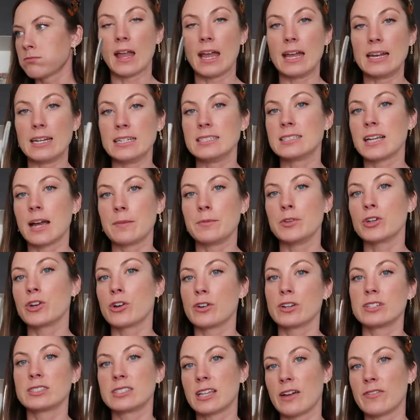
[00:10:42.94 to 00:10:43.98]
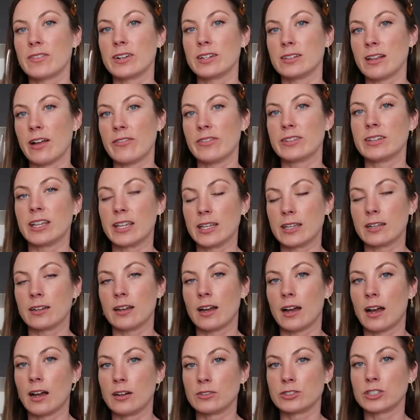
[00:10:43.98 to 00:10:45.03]
Anytime you go to seven eleven, like
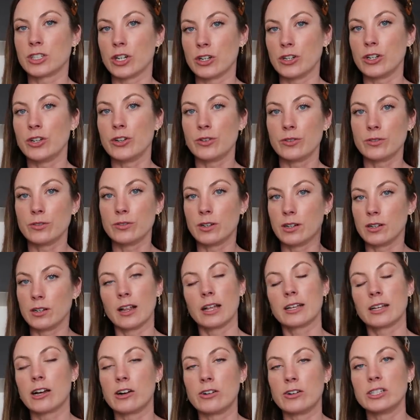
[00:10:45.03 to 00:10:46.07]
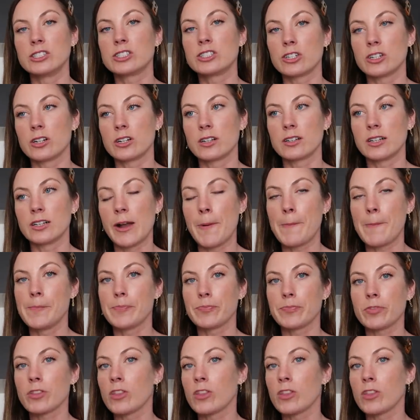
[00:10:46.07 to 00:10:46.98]
I'll show you, like I'll insert a clip,